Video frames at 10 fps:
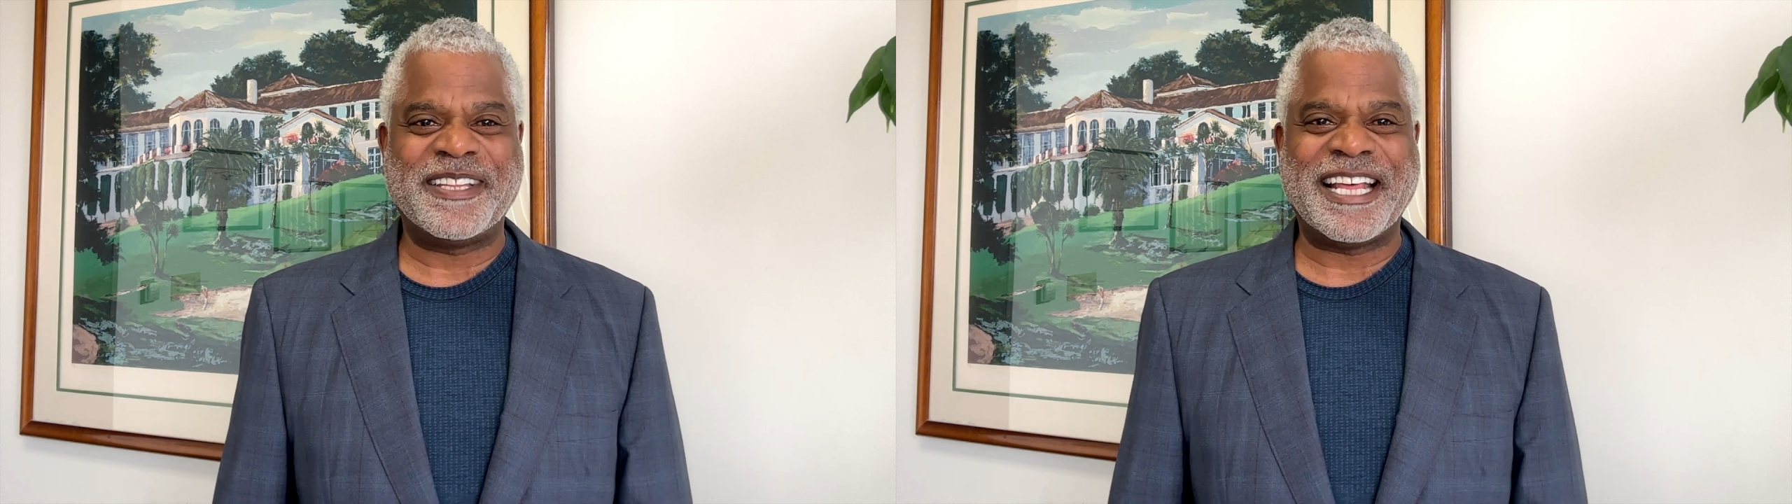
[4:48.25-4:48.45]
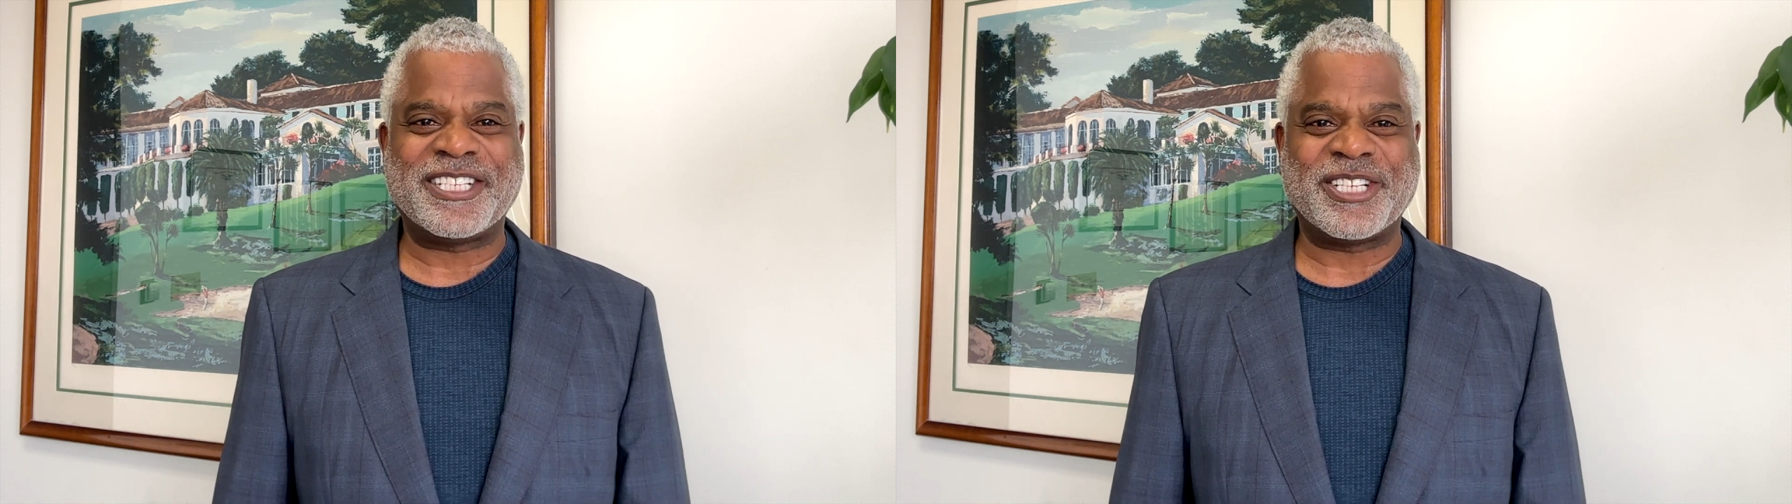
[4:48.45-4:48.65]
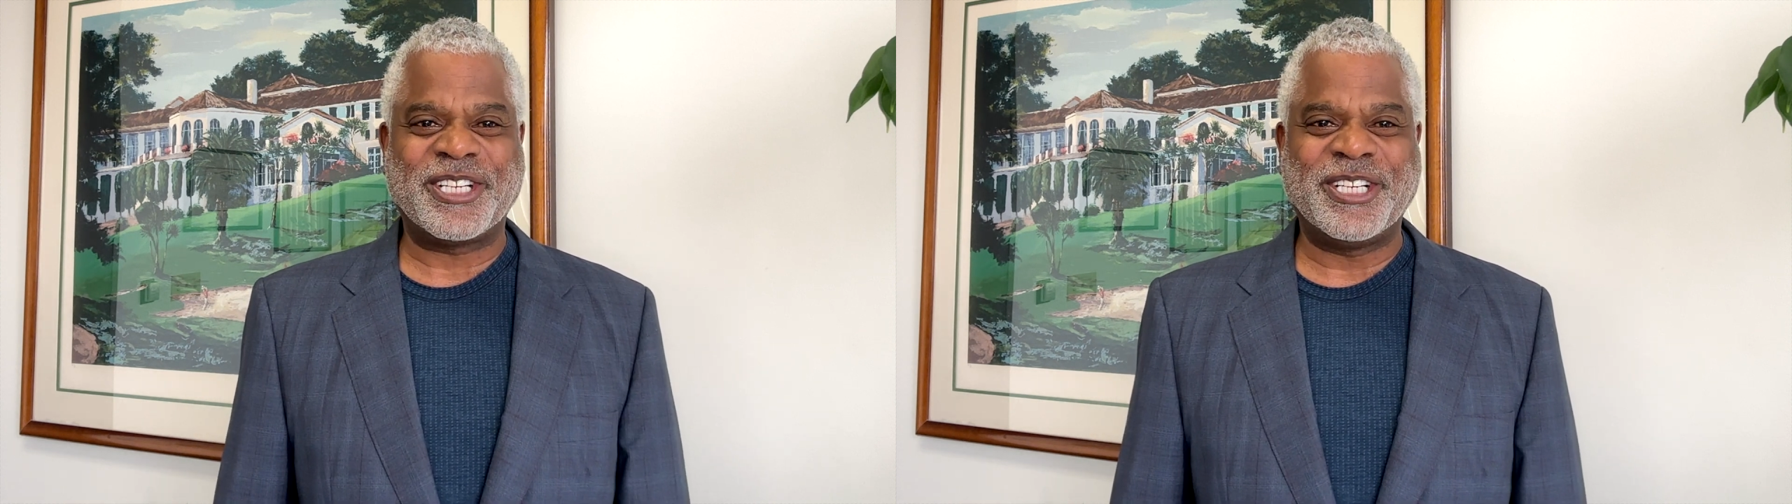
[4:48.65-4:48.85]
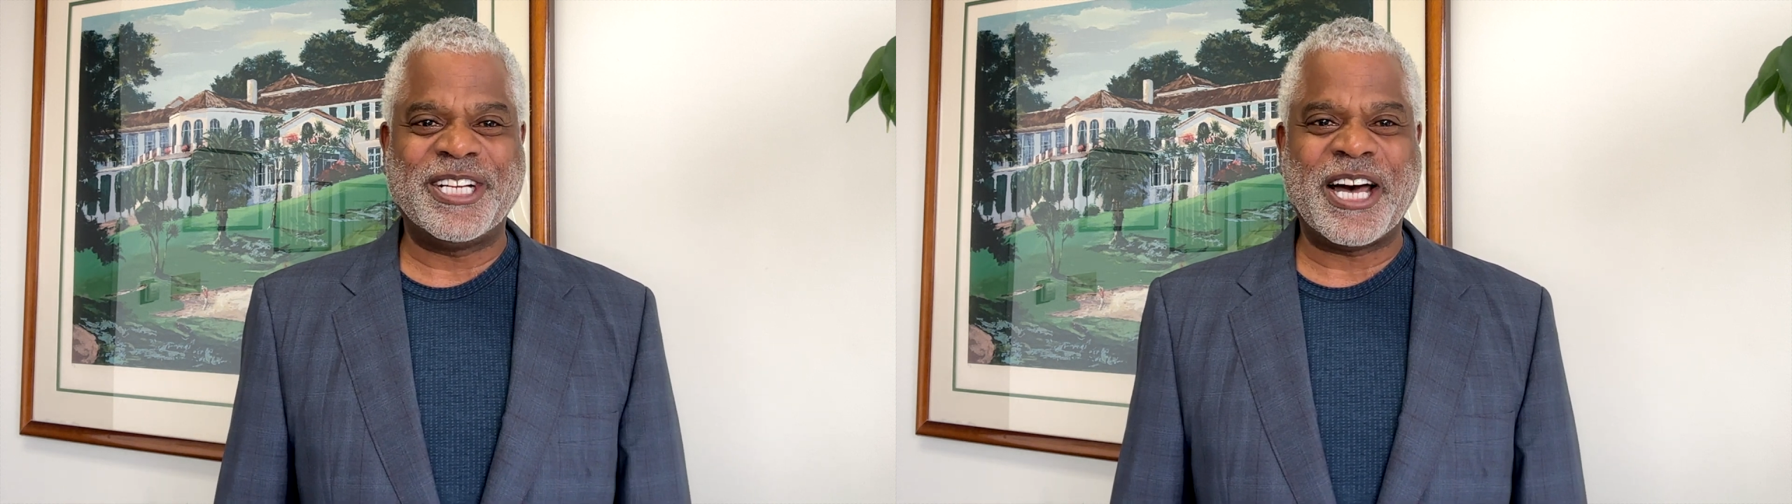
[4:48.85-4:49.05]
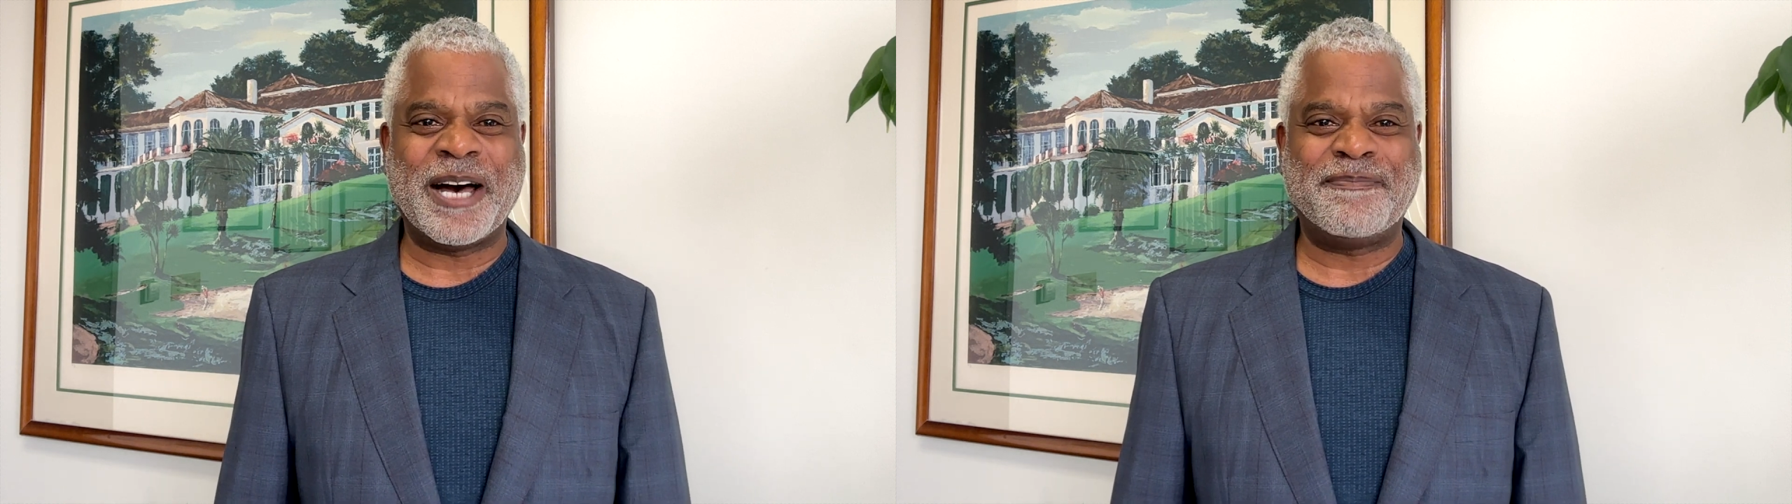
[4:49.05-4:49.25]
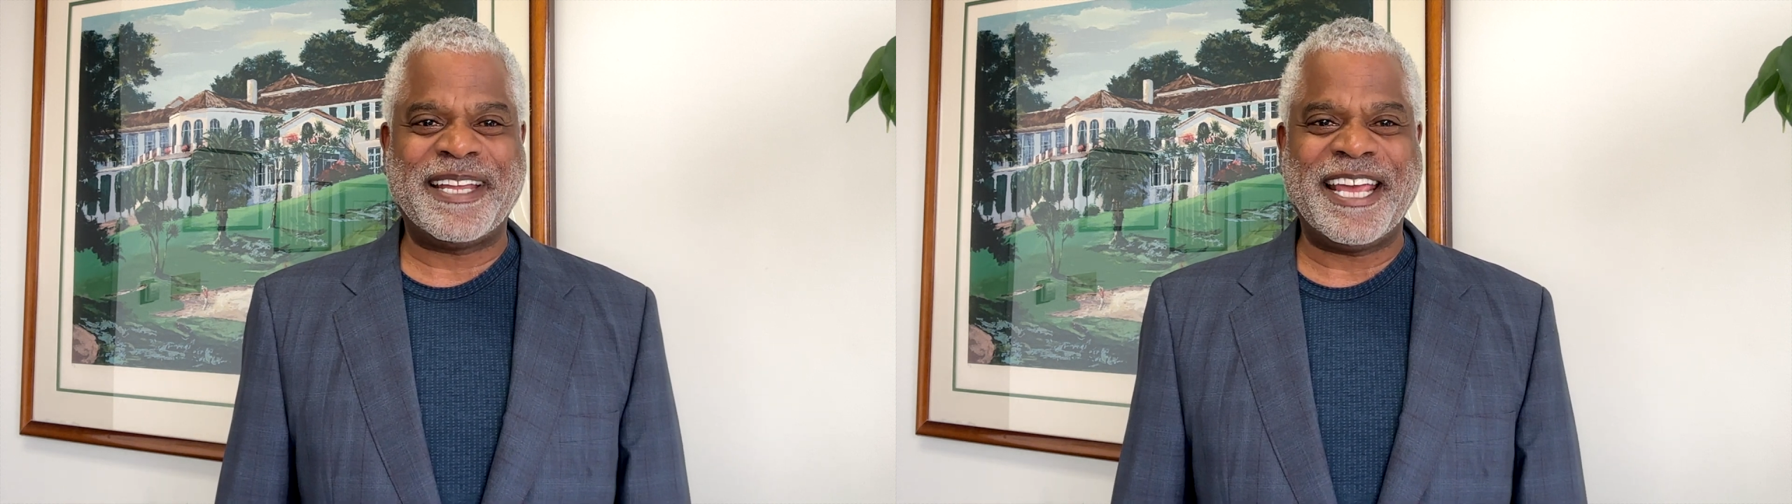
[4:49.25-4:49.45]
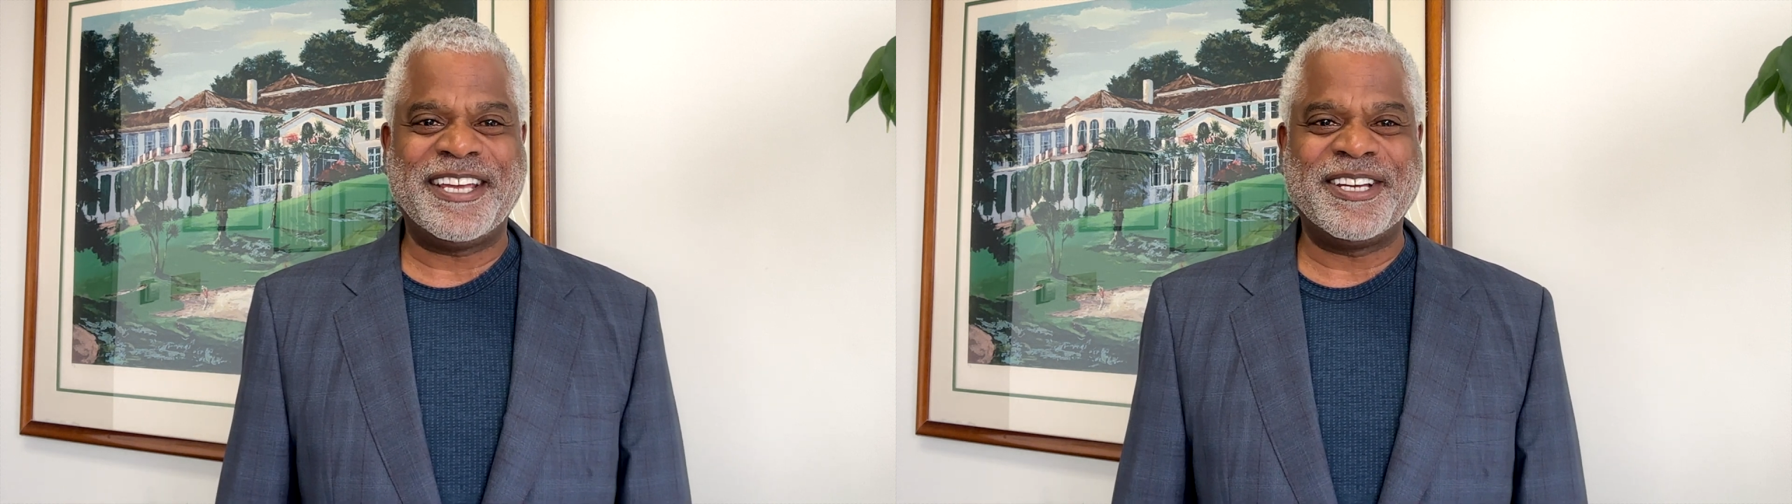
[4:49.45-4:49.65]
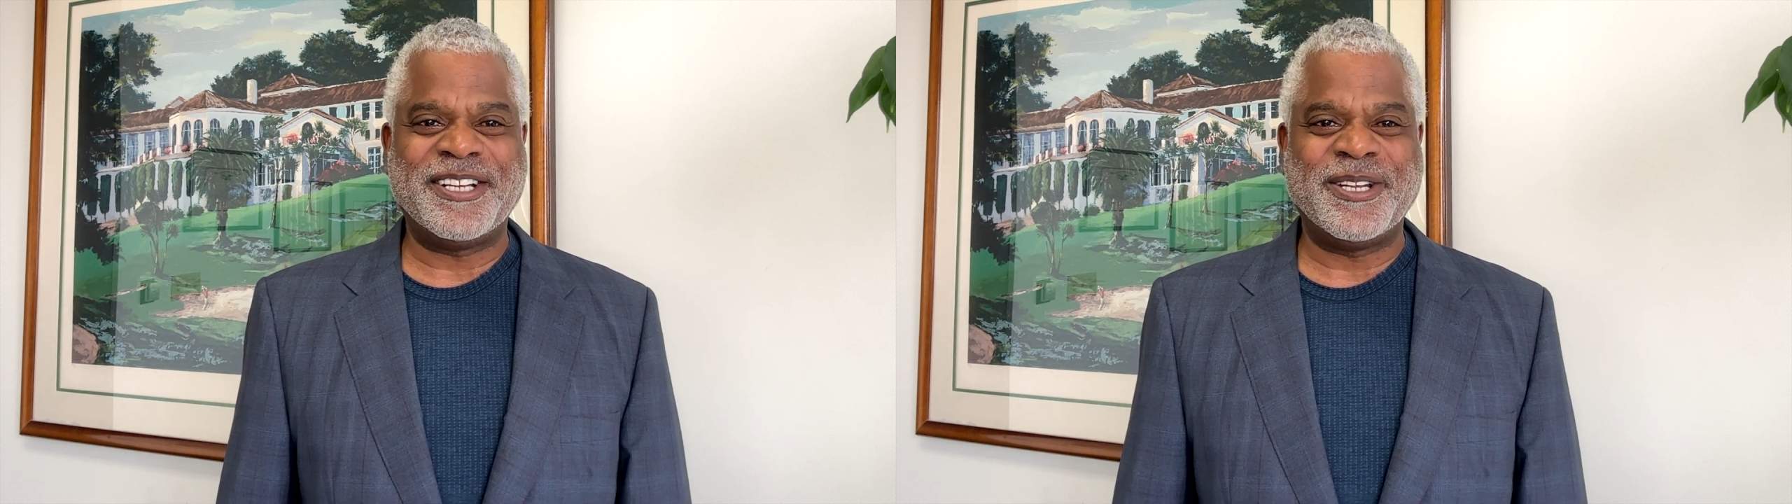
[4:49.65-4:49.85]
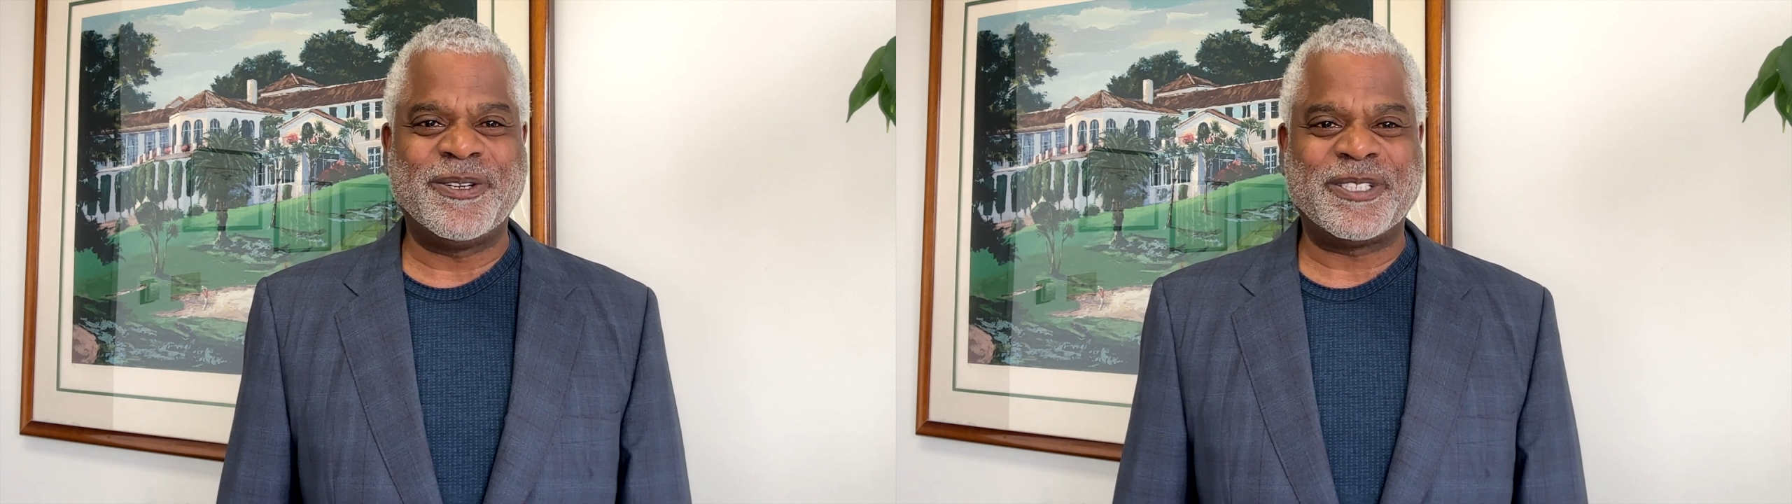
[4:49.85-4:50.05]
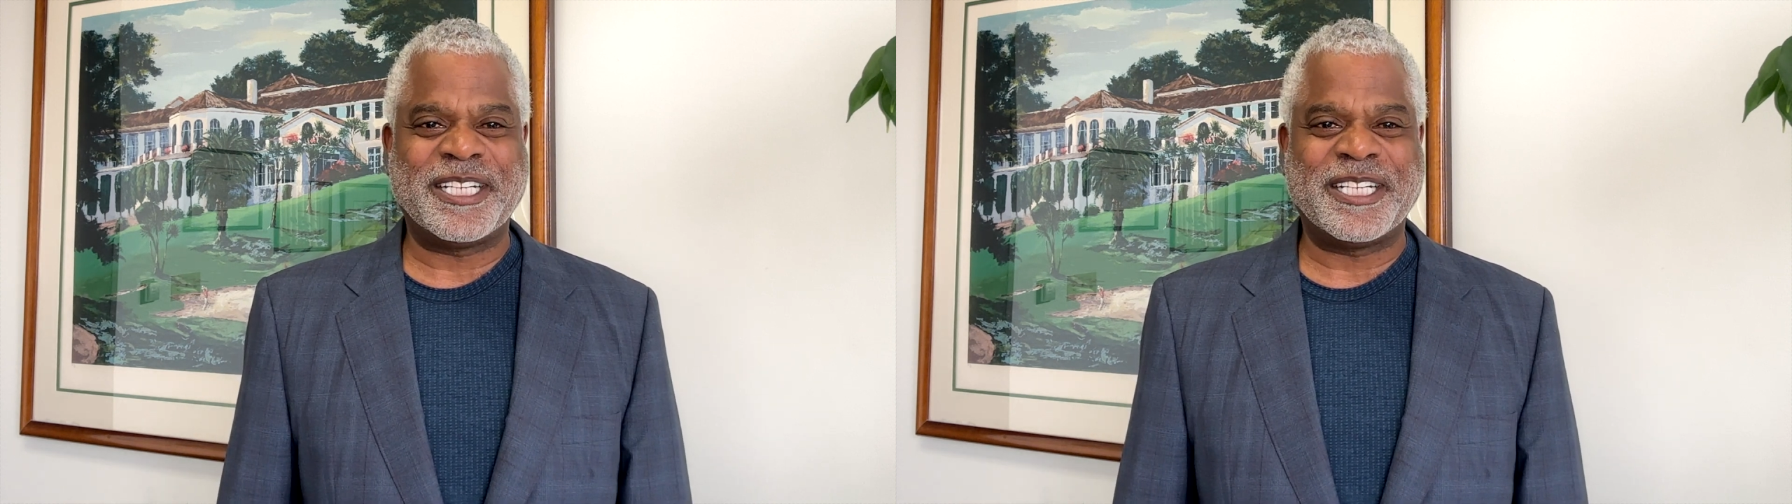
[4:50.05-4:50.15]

and that's a good update, good news.